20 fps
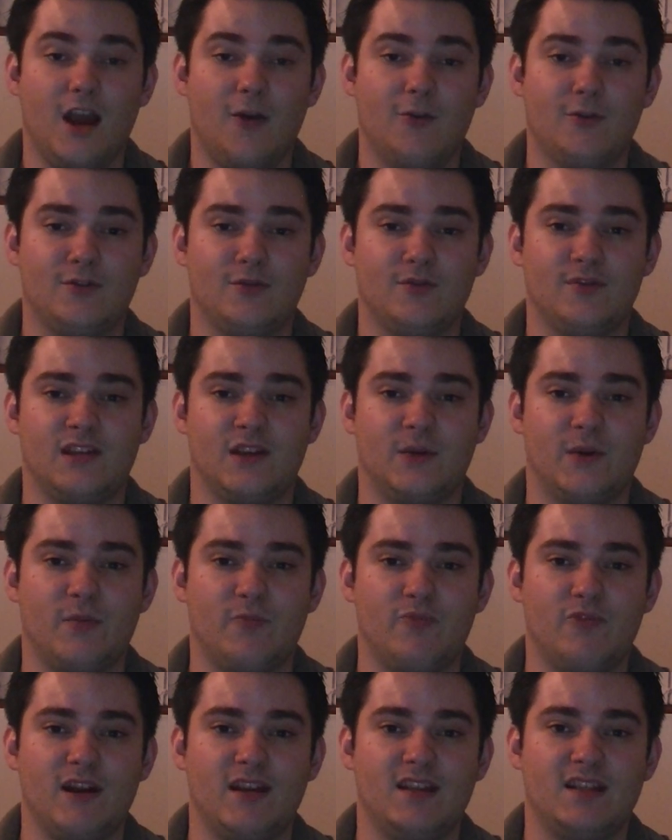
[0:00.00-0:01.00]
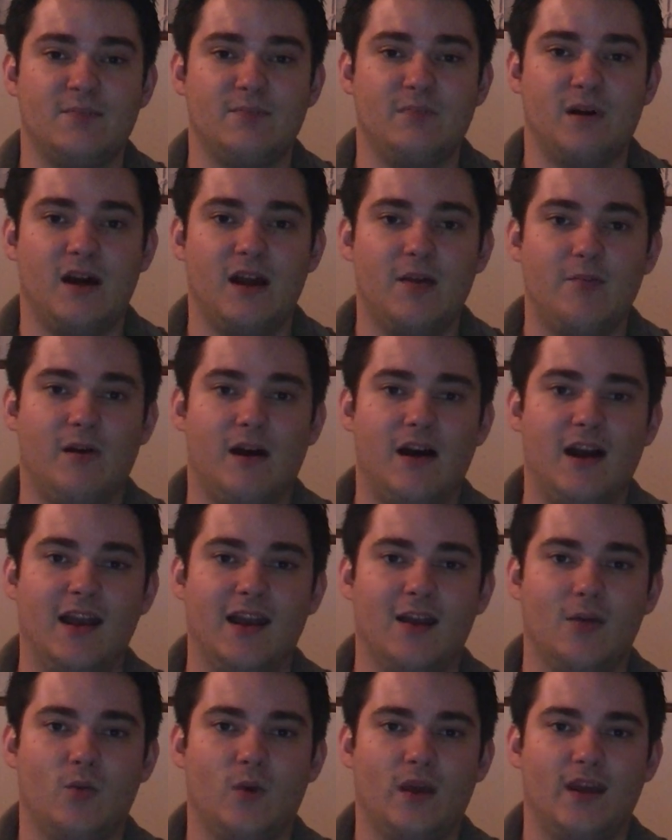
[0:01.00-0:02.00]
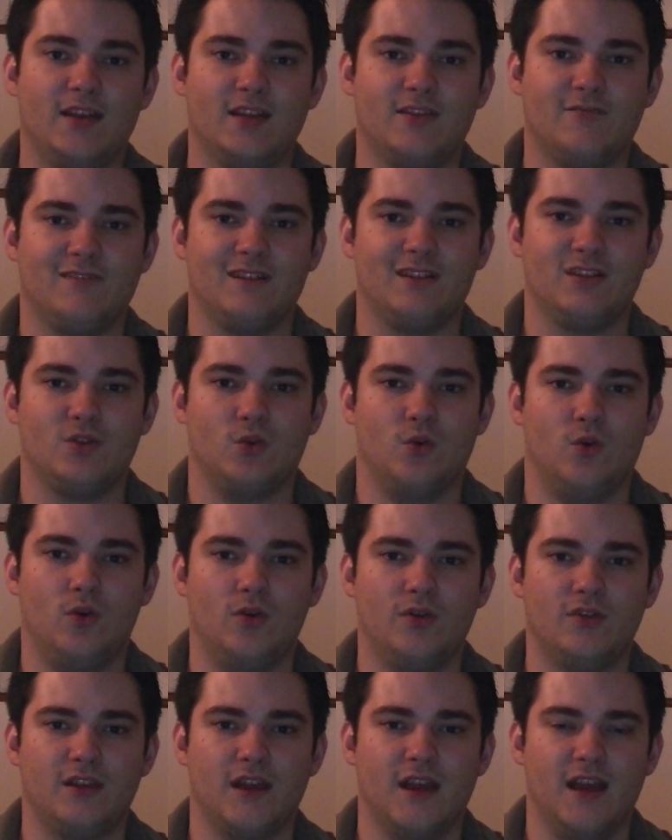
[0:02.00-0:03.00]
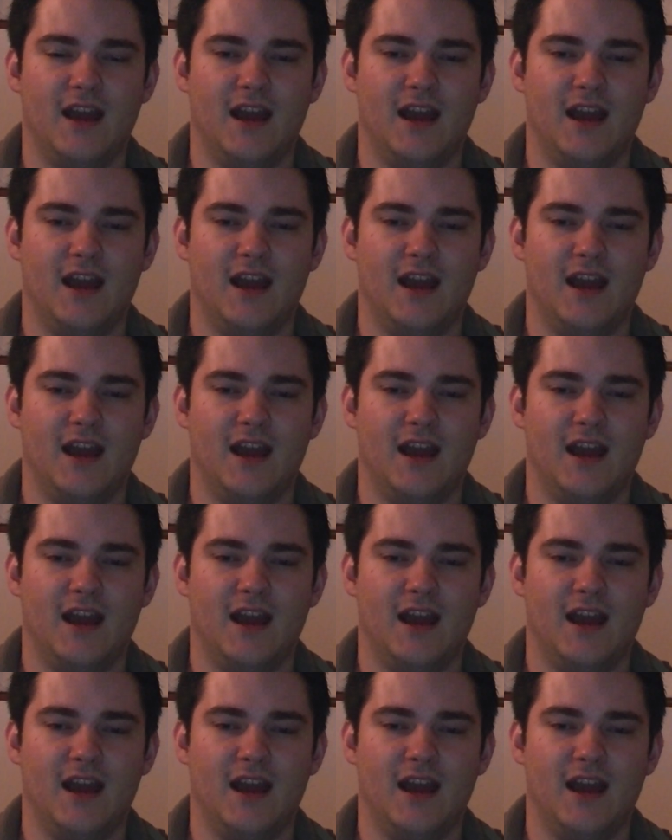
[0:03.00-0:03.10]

I was also impressed by Pilotwings Resort.